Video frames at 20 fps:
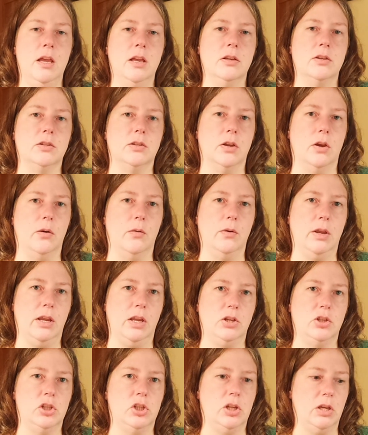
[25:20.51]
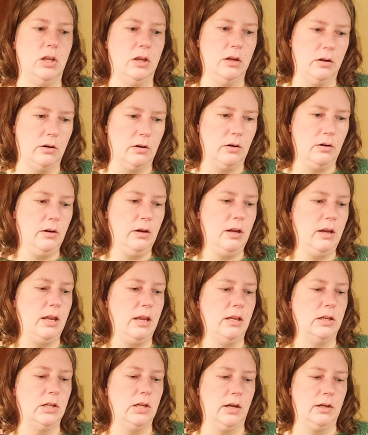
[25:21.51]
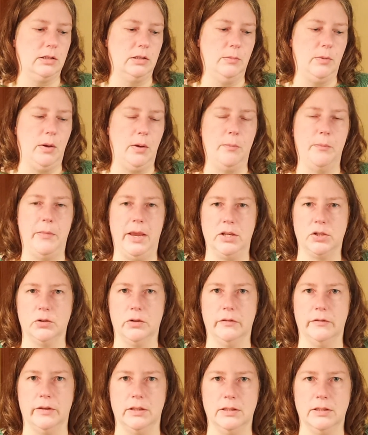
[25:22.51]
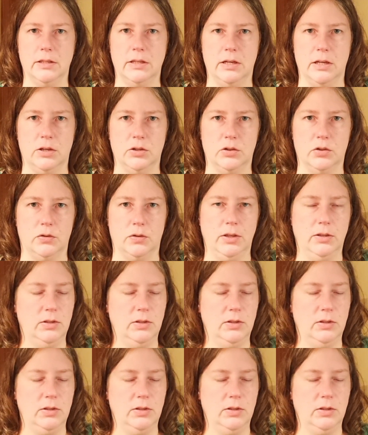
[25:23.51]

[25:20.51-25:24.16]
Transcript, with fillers: So each year he talks about major events in history.